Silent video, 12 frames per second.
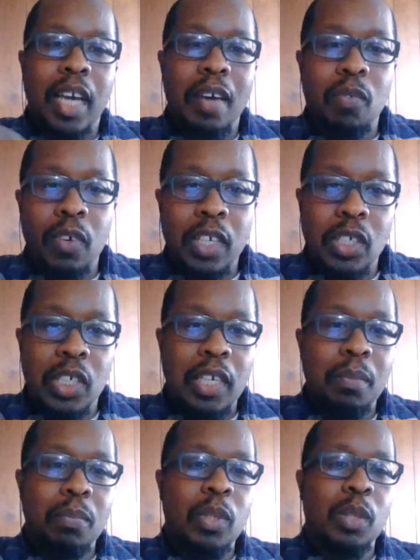because they have a
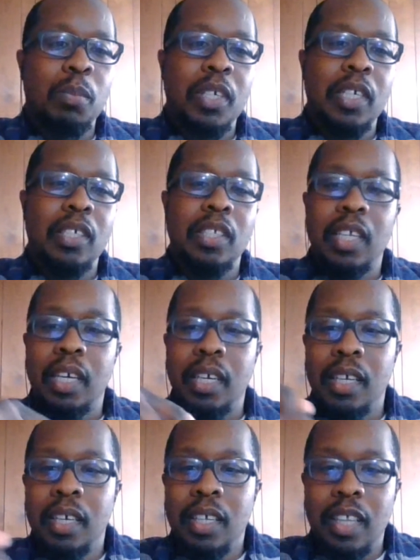regime. It's because
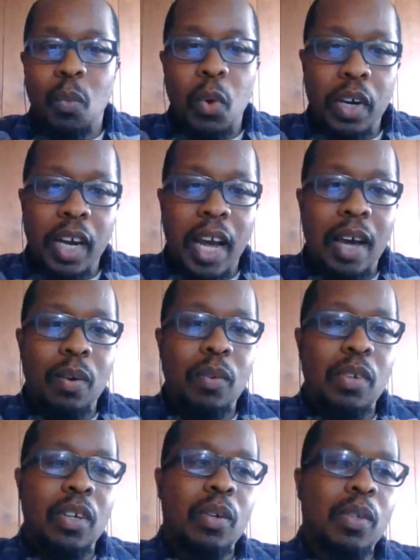they they work
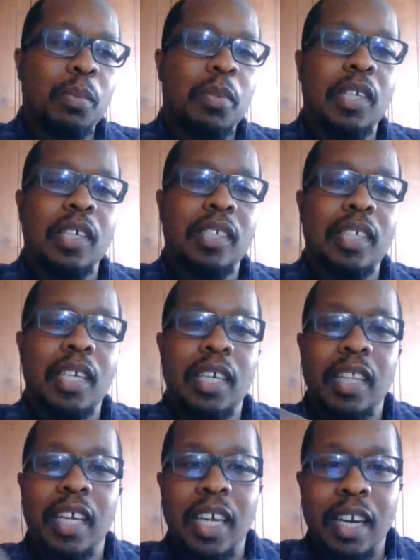out, it's because
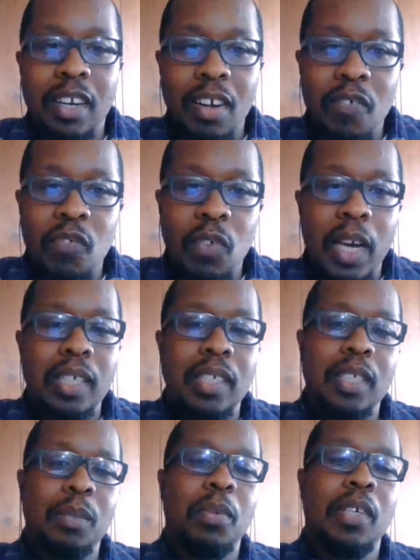they get enough
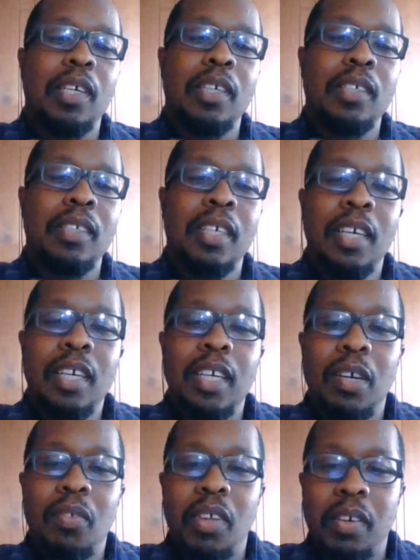rest. It's because,
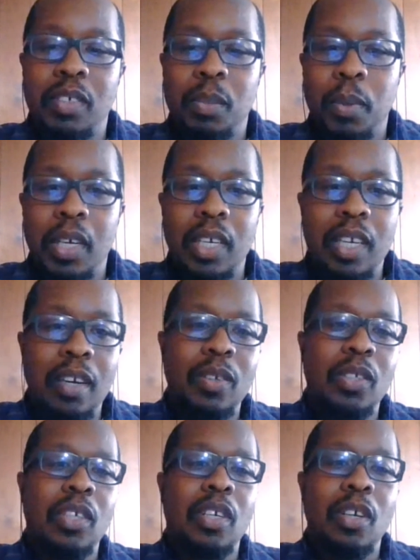they spent
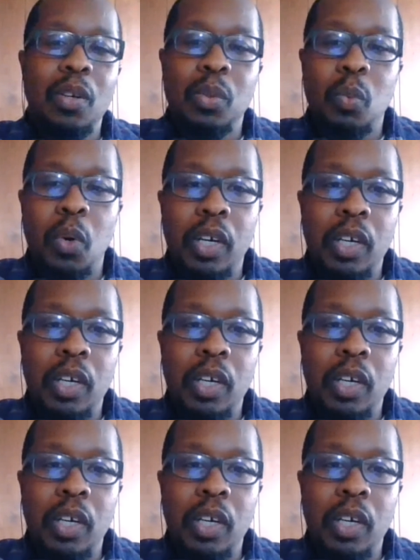years and years